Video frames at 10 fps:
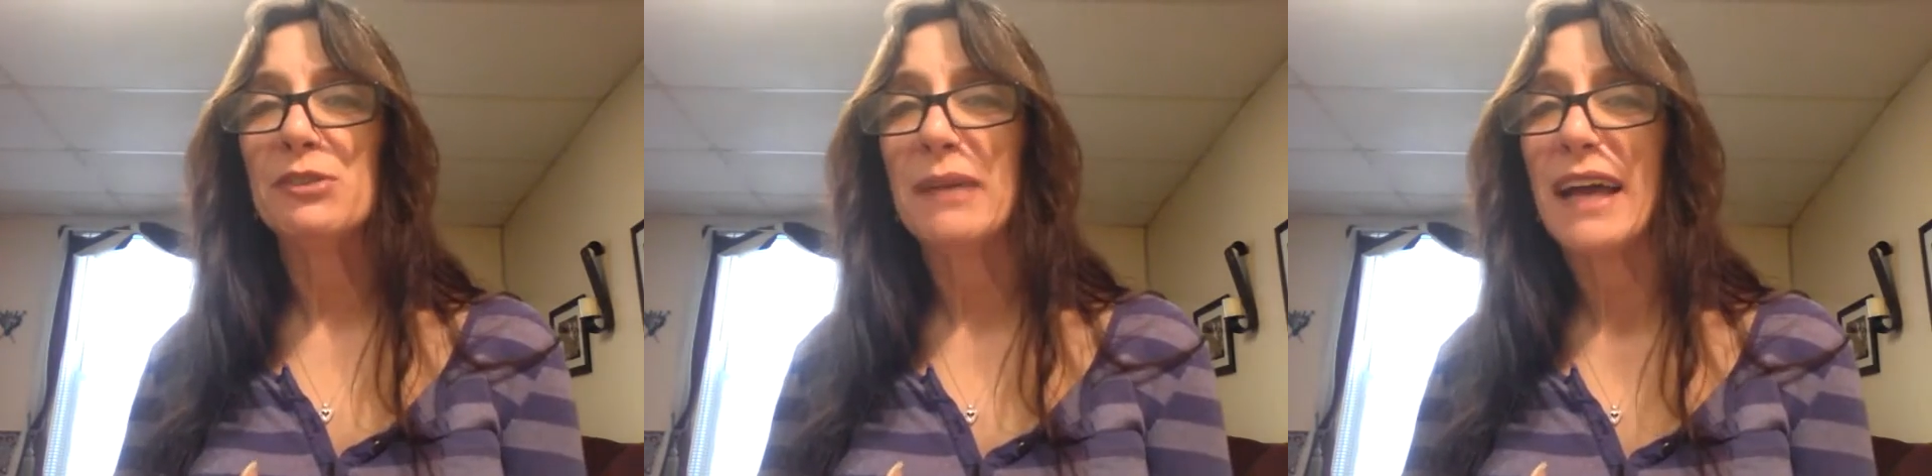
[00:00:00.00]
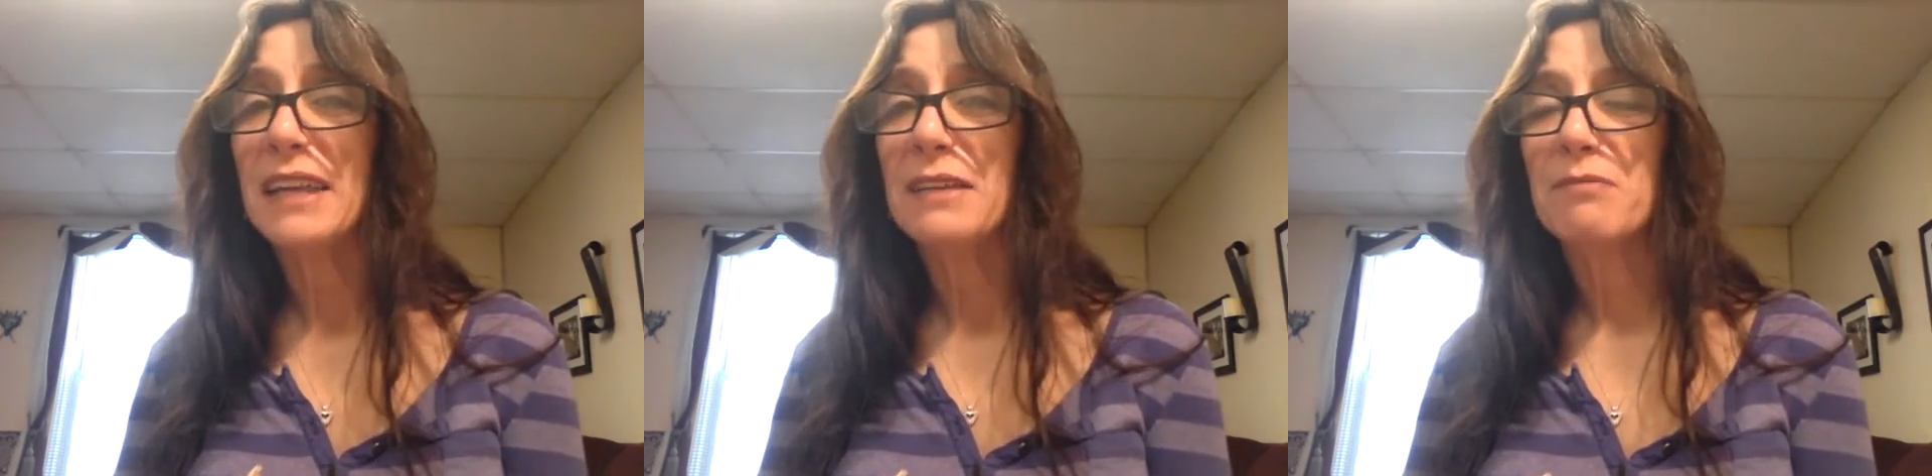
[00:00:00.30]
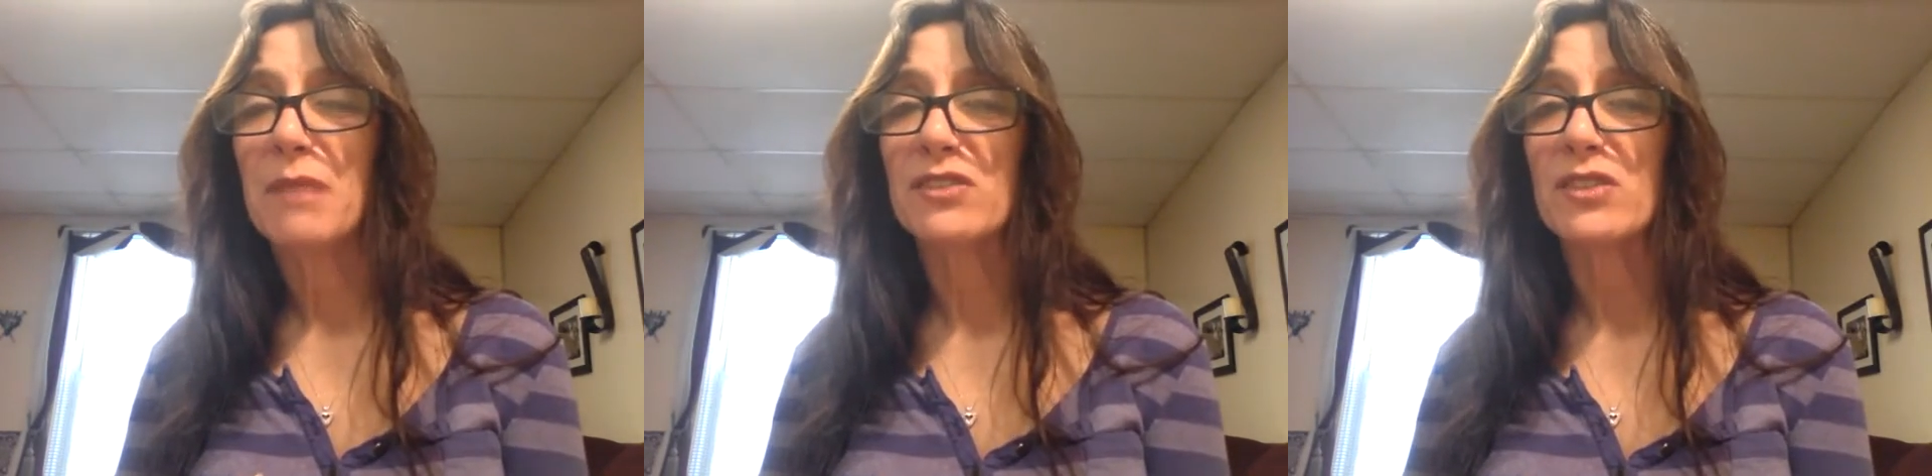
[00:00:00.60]
your body's
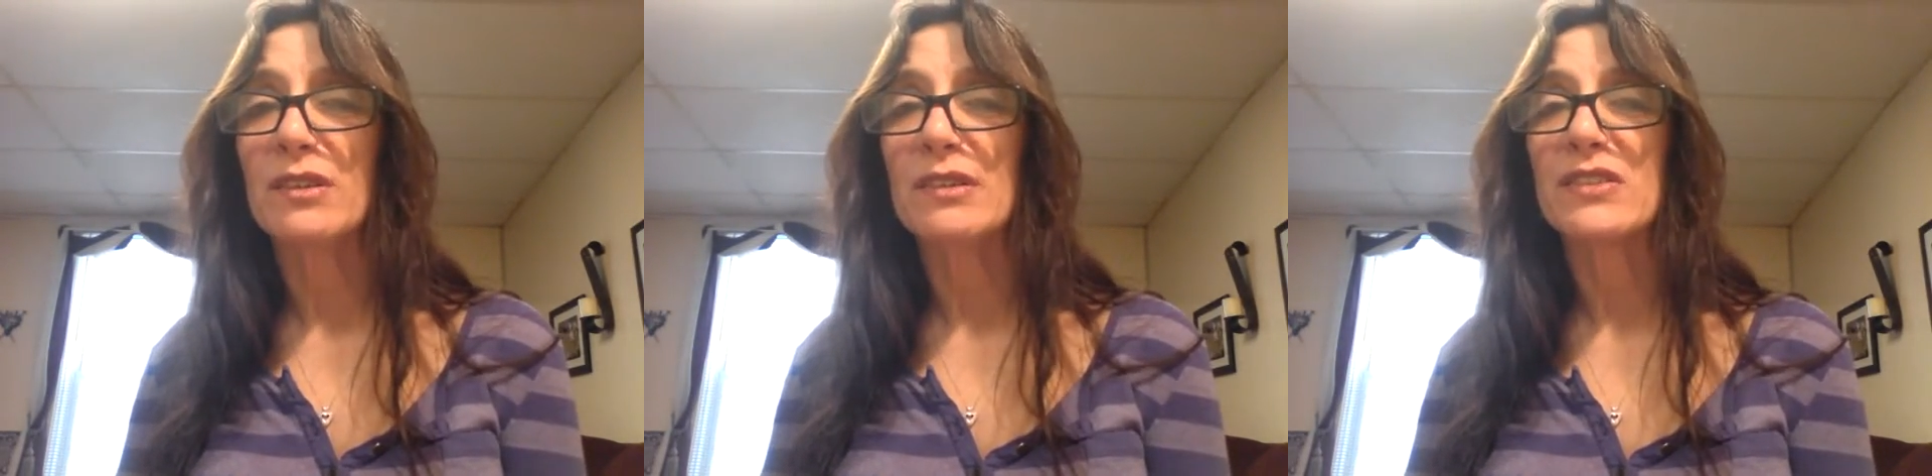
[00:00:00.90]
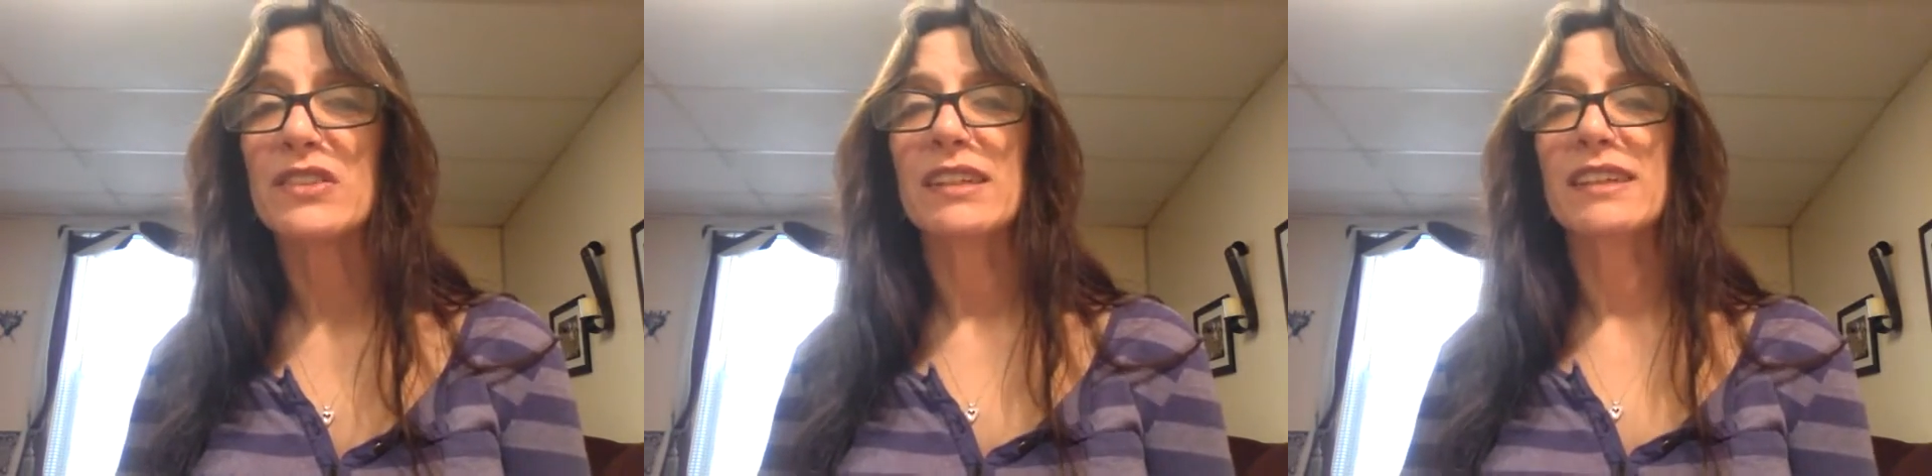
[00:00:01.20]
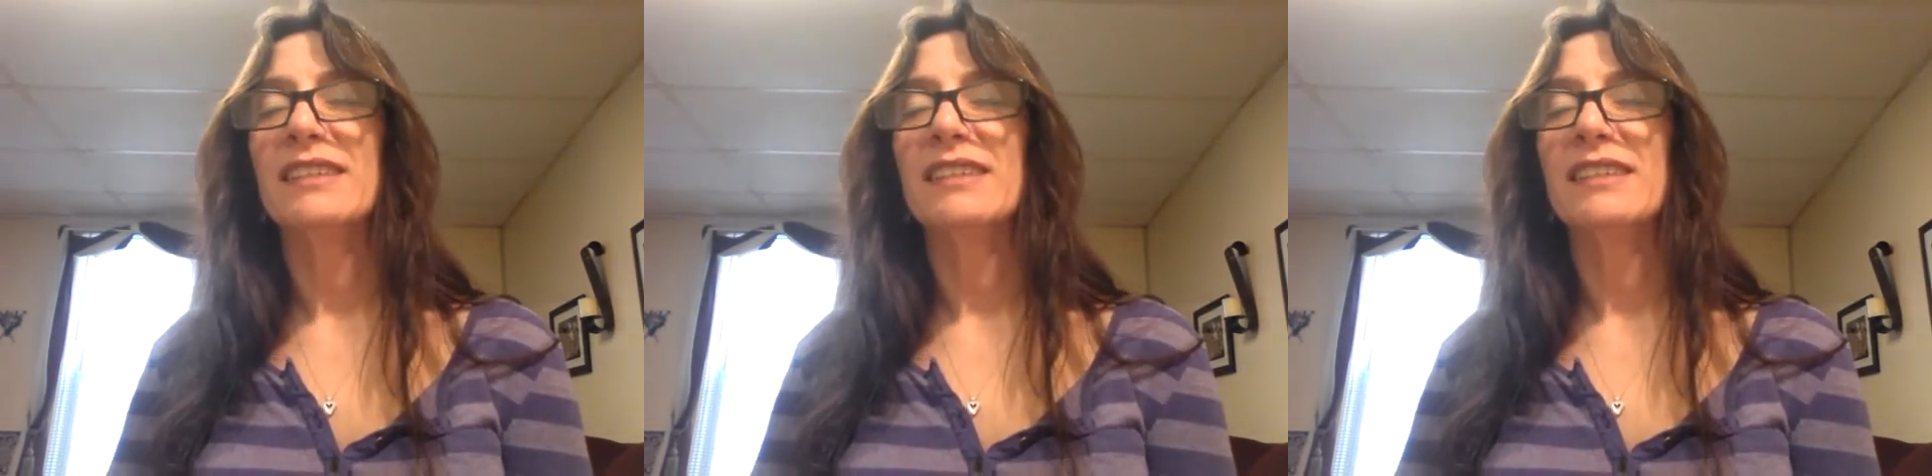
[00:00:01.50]
muscles,